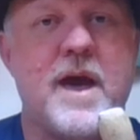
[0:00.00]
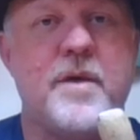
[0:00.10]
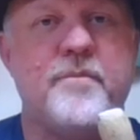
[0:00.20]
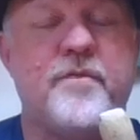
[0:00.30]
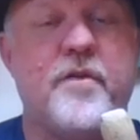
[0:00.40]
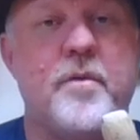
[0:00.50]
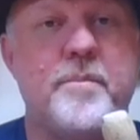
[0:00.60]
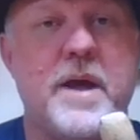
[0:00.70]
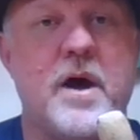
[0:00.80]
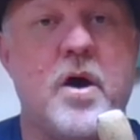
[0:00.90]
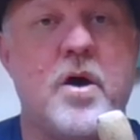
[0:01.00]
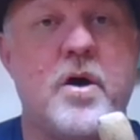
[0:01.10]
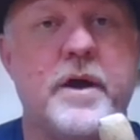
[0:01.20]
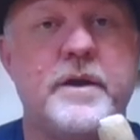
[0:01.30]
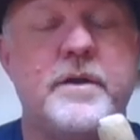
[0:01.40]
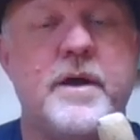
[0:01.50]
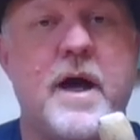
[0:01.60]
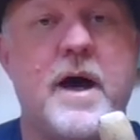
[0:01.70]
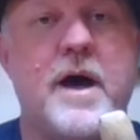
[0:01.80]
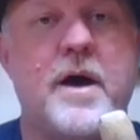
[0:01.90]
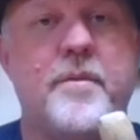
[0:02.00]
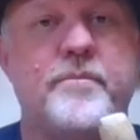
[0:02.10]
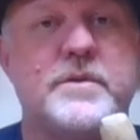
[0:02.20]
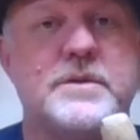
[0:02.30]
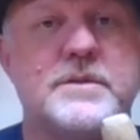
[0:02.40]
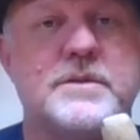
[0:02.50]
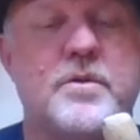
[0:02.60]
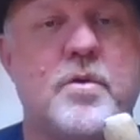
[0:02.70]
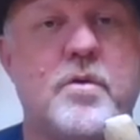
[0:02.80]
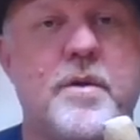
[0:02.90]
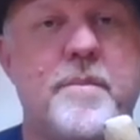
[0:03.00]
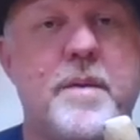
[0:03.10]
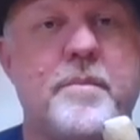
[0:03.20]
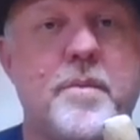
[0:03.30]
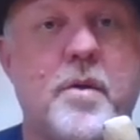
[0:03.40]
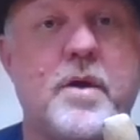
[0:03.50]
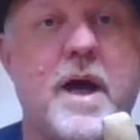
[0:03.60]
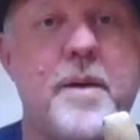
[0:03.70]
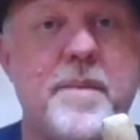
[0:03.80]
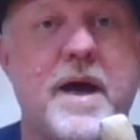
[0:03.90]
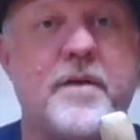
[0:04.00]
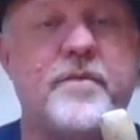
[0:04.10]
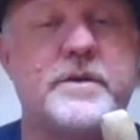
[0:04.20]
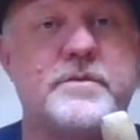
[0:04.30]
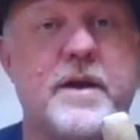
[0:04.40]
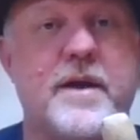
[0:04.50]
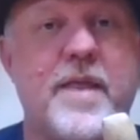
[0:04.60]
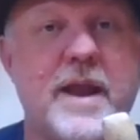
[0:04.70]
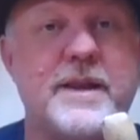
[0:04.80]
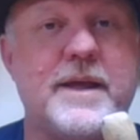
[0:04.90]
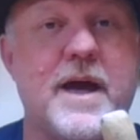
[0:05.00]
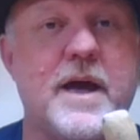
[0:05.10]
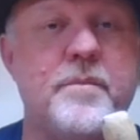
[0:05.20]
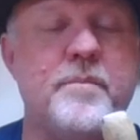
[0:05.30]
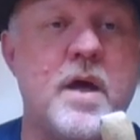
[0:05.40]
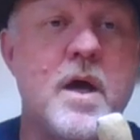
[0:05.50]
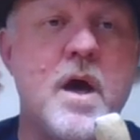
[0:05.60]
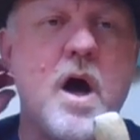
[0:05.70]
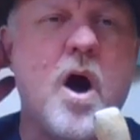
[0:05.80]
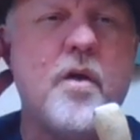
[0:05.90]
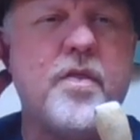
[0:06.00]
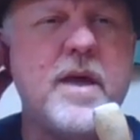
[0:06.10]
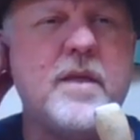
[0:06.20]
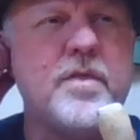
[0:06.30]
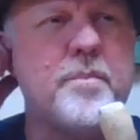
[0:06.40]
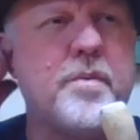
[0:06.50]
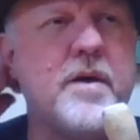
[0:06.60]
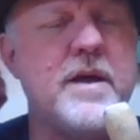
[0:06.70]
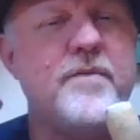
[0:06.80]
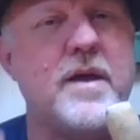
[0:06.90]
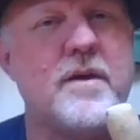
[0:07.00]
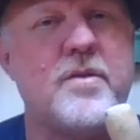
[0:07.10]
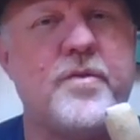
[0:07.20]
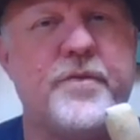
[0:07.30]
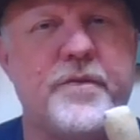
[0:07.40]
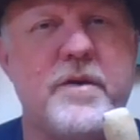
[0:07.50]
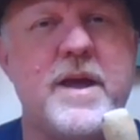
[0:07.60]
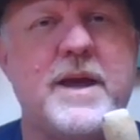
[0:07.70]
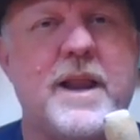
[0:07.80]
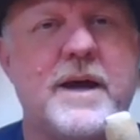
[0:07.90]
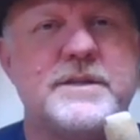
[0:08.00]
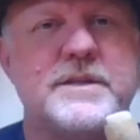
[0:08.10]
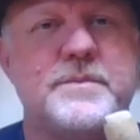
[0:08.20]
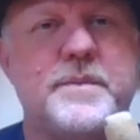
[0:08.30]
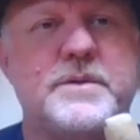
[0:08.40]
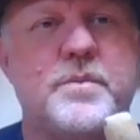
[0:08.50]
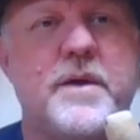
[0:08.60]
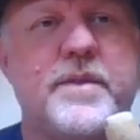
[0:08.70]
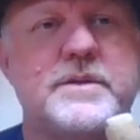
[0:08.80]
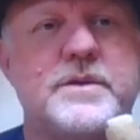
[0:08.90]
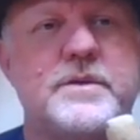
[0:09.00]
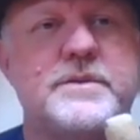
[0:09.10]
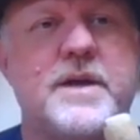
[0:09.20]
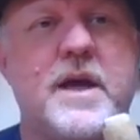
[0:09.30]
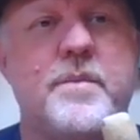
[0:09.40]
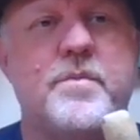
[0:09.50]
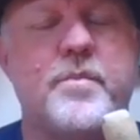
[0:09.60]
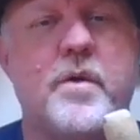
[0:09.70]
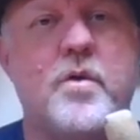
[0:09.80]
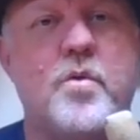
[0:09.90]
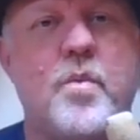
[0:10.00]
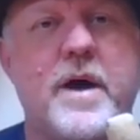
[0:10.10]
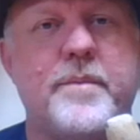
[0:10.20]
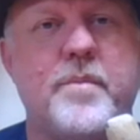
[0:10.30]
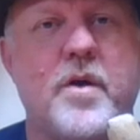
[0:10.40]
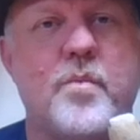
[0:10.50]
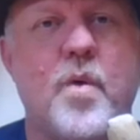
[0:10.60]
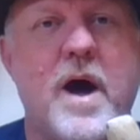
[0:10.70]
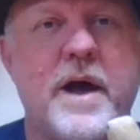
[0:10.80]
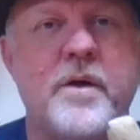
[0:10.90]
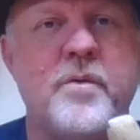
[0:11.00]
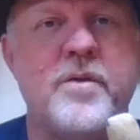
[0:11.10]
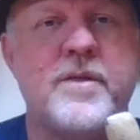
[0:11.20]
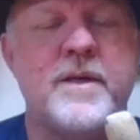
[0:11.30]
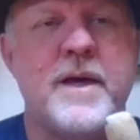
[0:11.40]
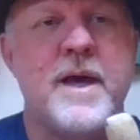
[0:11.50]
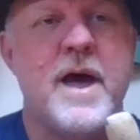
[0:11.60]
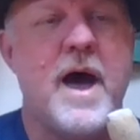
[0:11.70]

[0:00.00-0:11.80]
came from behind to score a memorable comeback victory in that game. I think the previous three clashes between the two teams were all won by Wales.